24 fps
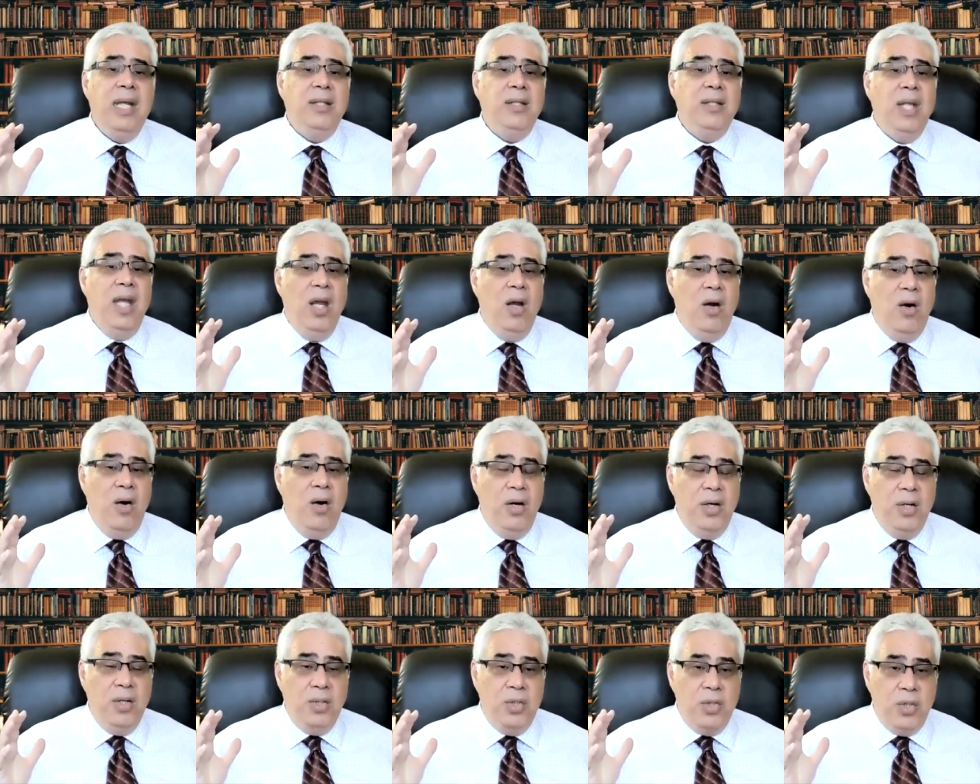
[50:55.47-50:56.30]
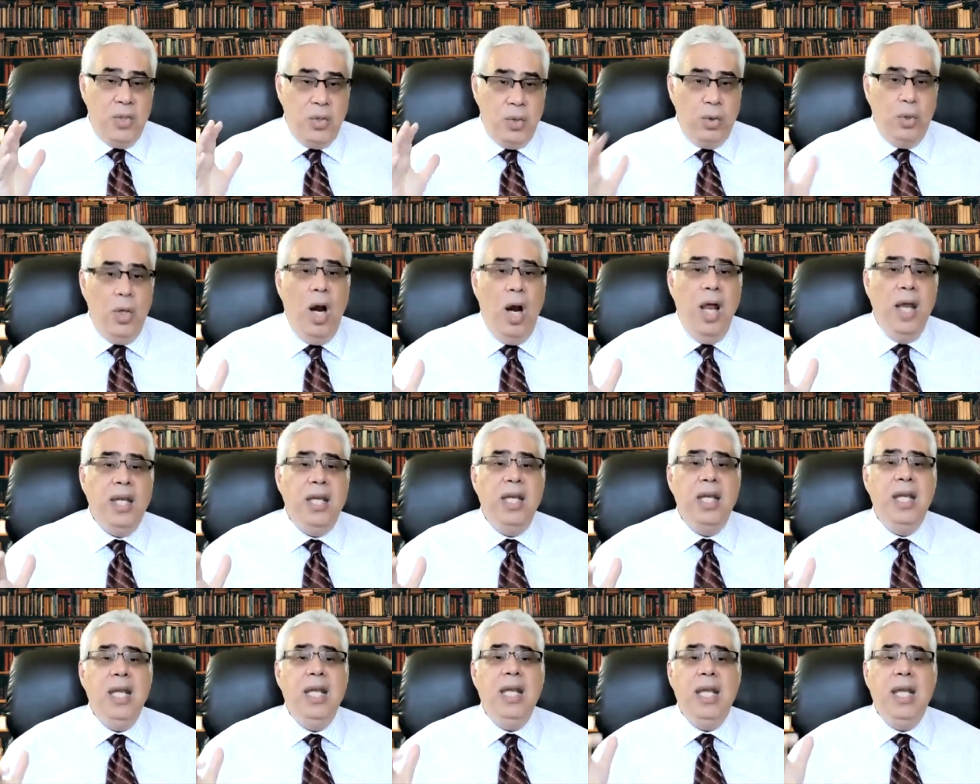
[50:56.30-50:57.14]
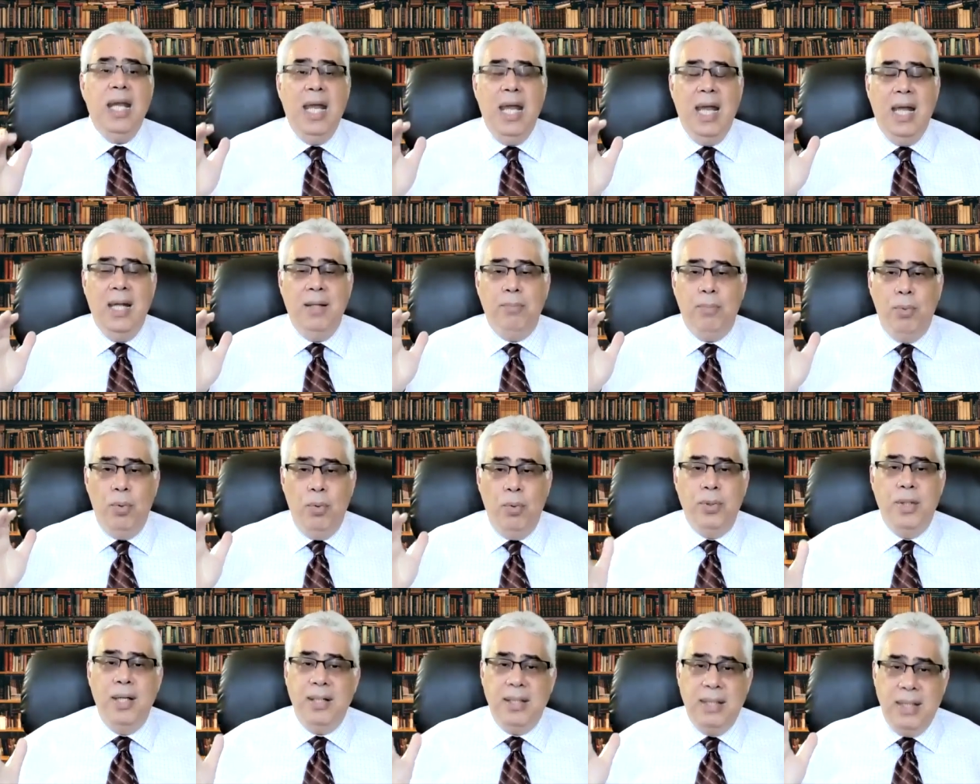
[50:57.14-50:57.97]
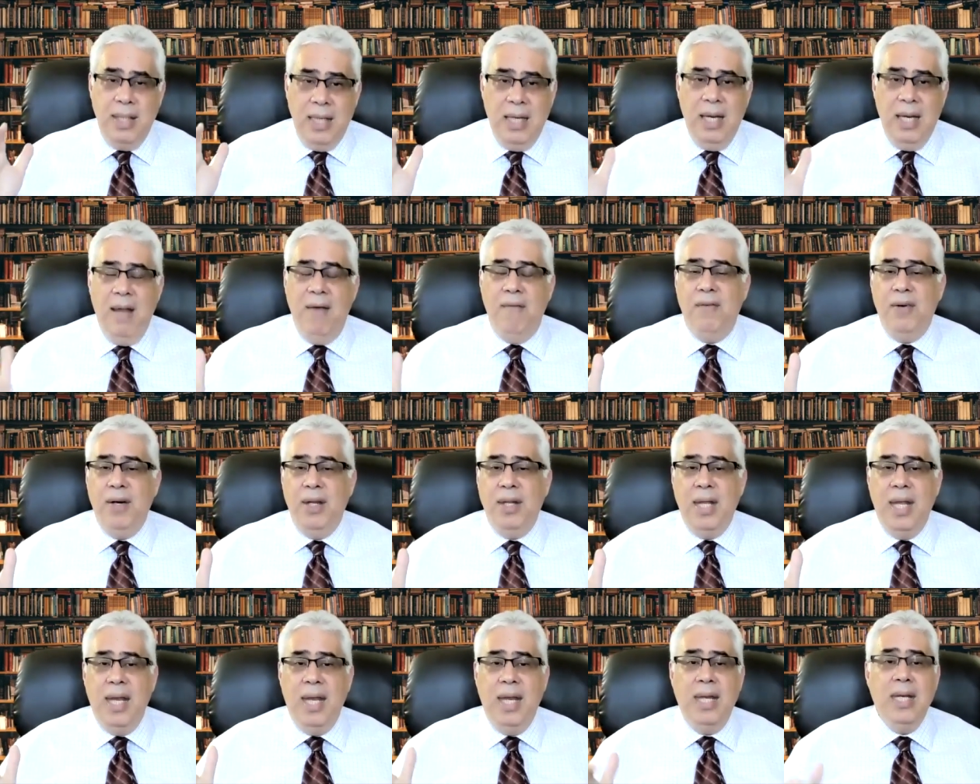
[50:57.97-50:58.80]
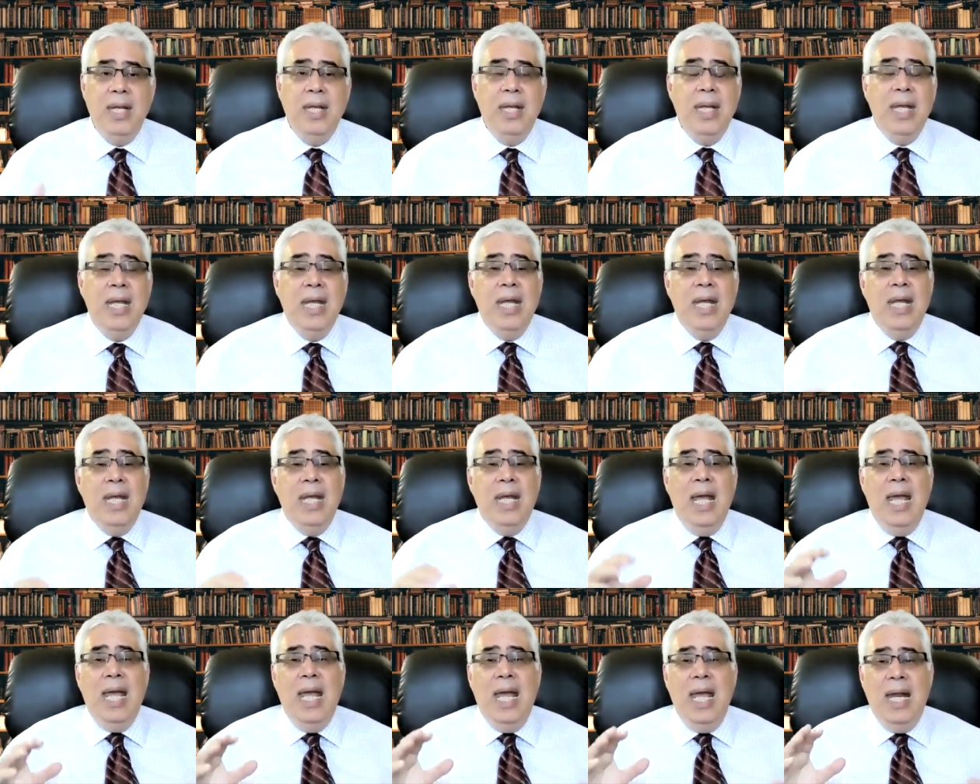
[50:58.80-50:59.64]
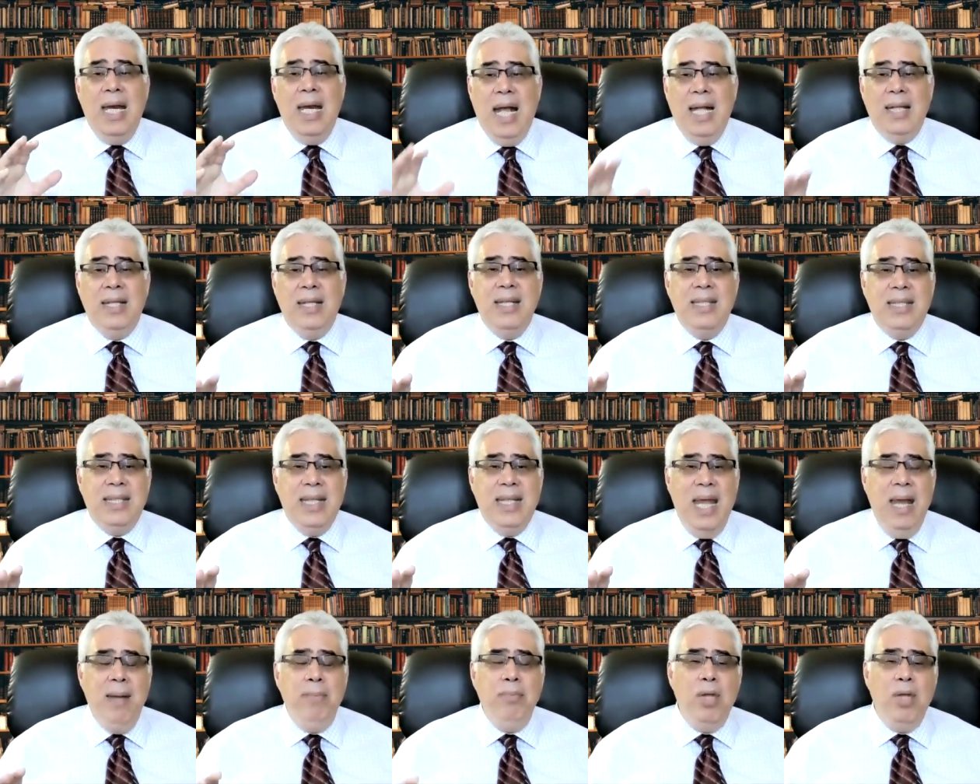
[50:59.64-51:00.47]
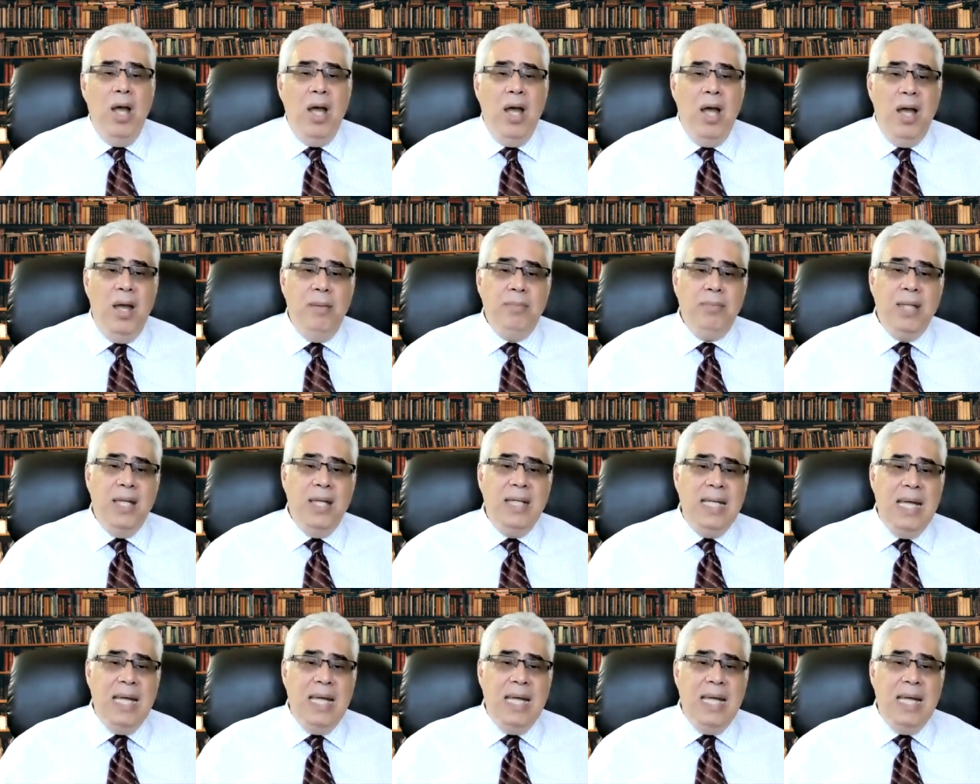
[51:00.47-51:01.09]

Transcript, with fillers: They are striking and protesting every day. And at the same time, the